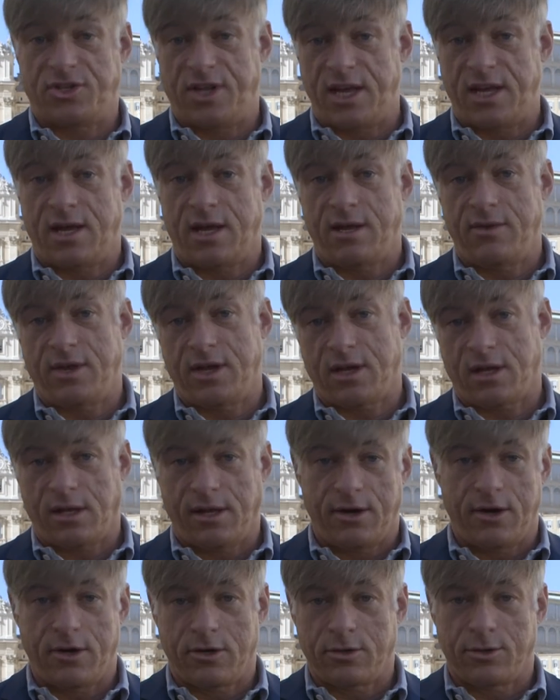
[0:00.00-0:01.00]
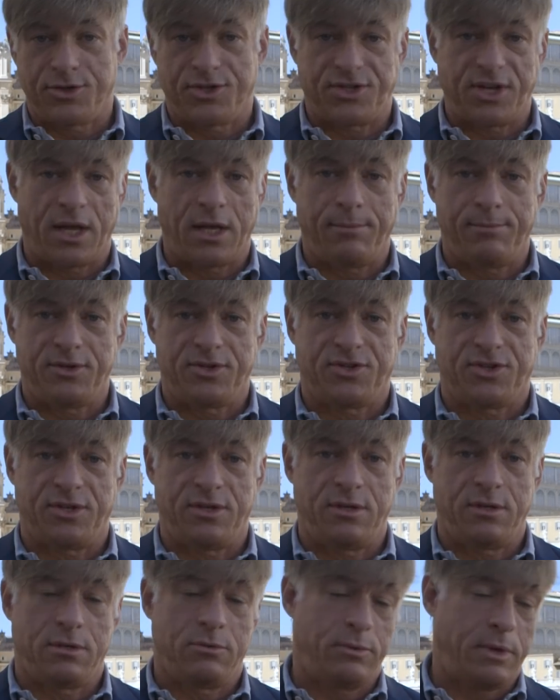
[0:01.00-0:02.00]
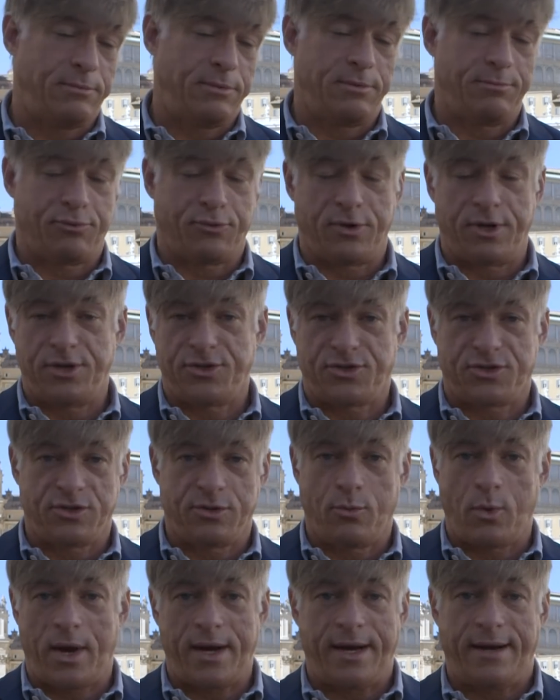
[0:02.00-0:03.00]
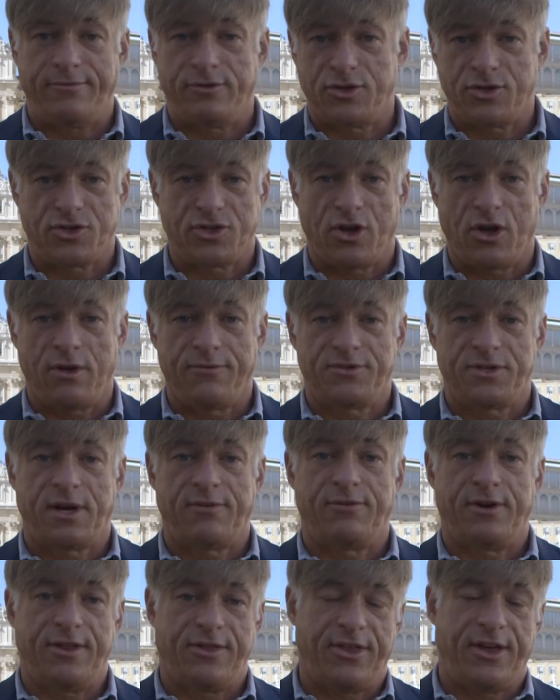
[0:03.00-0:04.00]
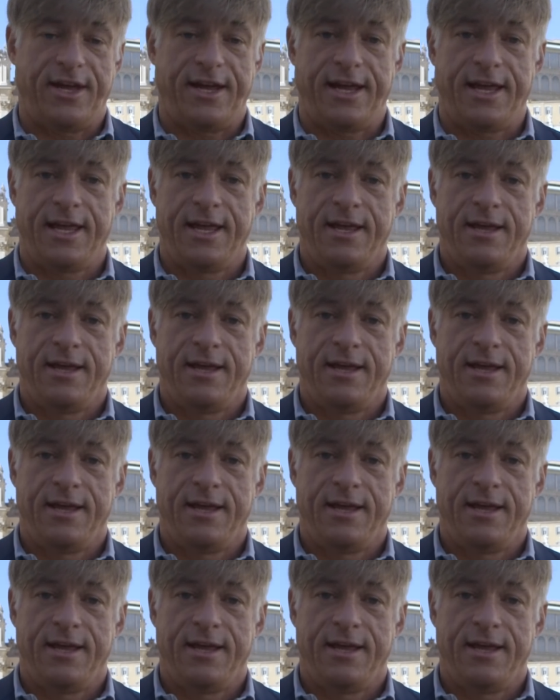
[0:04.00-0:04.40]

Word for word: thinking that clerical celibacy or women priests or whatever solves everything.